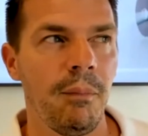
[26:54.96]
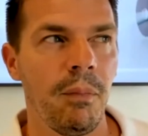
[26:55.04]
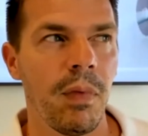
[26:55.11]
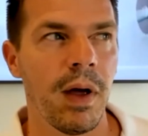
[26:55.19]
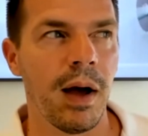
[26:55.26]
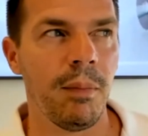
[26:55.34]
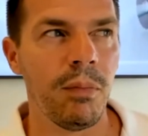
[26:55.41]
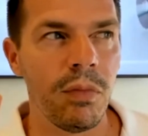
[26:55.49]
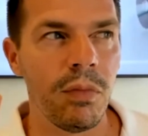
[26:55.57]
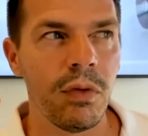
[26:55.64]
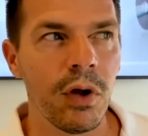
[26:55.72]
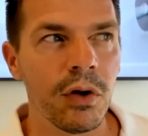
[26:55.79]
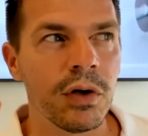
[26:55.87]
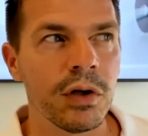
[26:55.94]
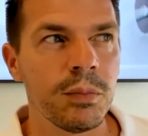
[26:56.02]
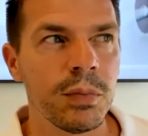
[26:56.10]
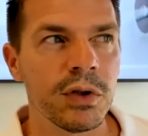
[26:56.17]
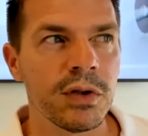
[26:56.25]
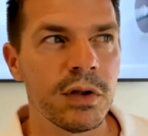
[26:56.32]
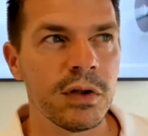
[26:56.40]
I'm not
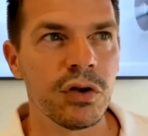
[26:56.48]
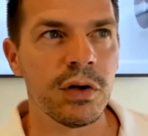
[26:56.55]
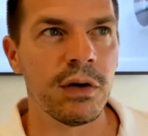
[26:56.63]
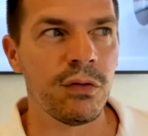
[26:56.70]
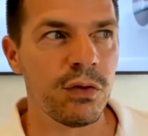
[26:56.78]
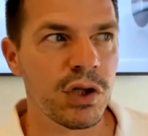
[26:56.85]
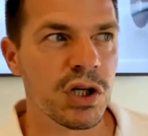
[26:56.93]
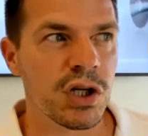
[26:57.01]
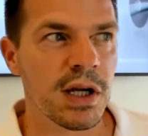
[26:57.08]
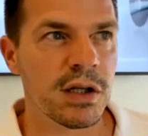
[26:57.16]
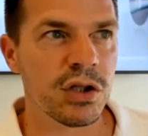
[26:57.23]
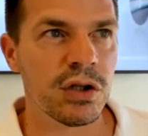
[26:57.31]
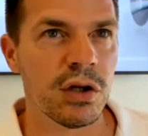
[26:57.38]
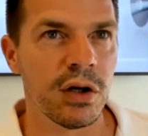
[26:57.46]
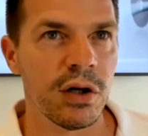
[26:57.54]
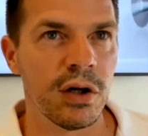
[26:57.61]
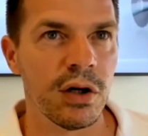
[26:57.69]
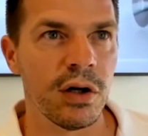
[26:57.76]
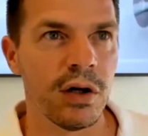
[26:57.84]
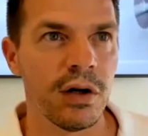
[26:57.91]
100% sure if we changed
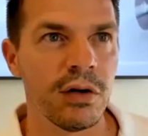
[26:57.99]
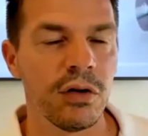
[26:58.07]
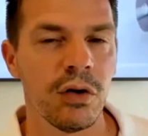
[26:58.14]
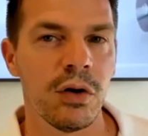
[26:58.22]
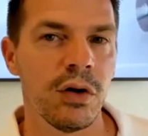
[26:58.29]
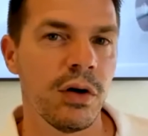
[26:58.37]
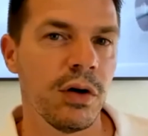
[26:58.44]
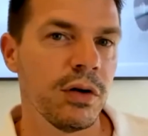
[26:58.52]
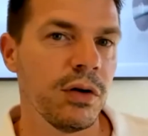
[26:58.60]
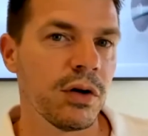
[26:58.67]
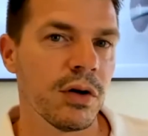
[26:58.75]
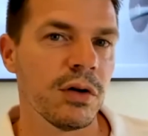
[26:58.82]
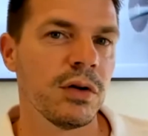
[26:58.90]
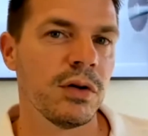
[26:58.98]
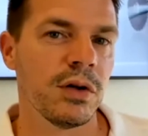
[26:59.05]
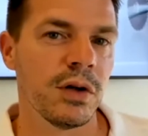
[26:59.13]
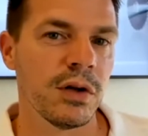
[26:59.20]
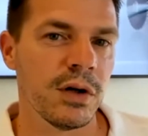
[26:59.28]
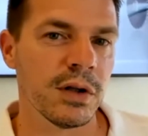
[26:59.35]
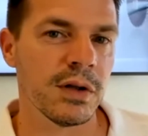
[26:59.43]
the cutter or
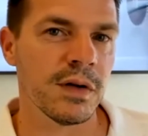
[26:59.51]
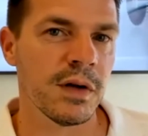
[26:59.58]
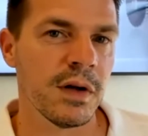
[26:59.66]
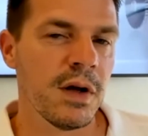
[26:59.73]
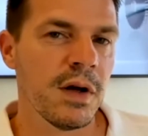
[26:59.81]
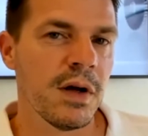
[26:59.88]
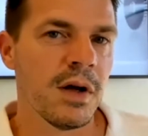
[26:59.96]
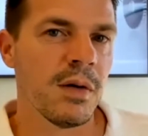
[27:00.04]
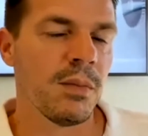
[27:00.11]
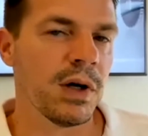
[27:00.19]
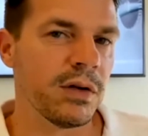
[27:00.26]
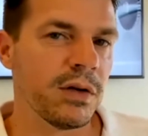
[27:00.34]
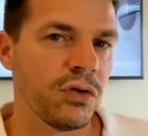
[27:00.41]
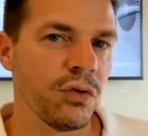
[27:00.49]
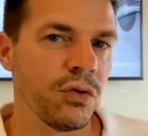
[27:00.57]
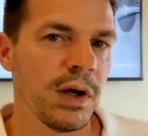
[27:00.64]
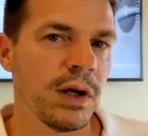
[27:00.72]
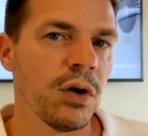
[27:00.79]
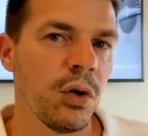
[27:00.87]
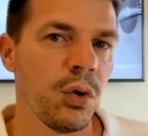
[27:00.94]
not, but
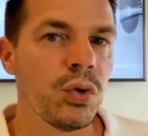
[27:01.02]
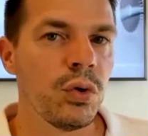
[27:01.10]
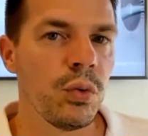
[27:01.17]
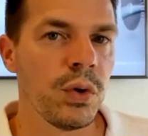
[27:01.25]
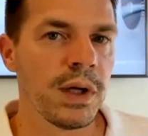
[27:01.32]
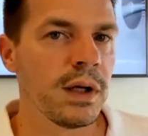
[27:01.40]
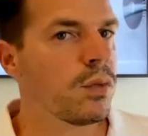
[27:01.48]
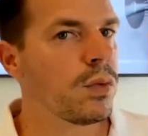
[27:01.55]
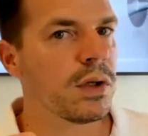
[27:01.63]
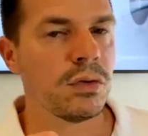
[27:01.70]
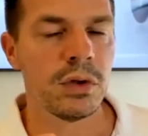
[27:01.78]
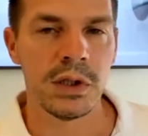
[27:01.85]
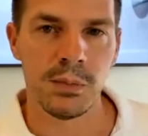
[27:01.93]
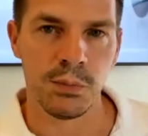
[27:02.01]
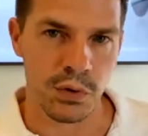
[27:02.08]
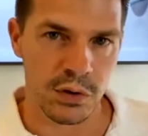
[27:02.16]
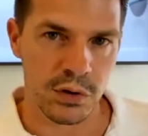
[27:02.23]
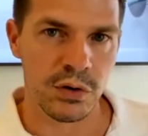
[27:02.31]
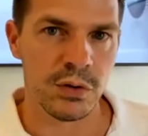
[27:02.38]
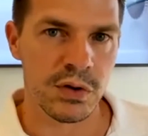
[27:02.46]
during the whole week we did
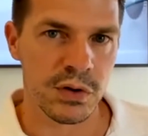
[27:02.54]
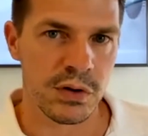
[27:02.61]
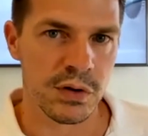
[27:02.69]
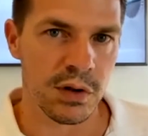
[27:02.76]
produce